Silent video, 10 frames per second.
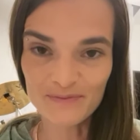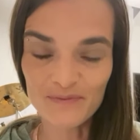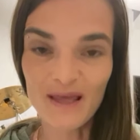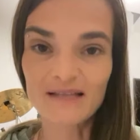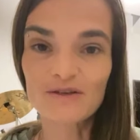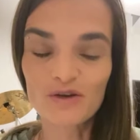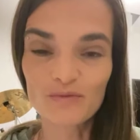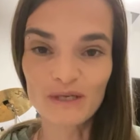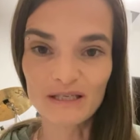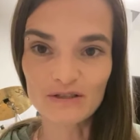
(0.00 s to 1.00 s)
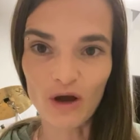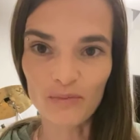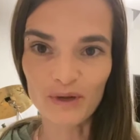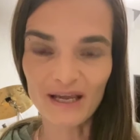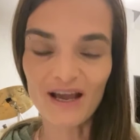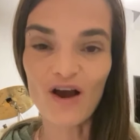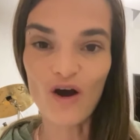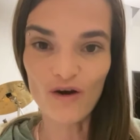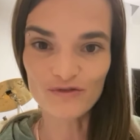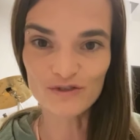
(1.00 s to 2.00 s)
That's going to be the topic
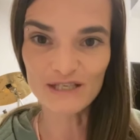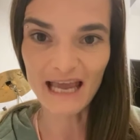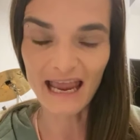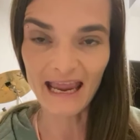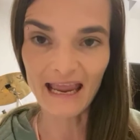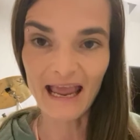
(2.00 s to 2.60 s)
of today.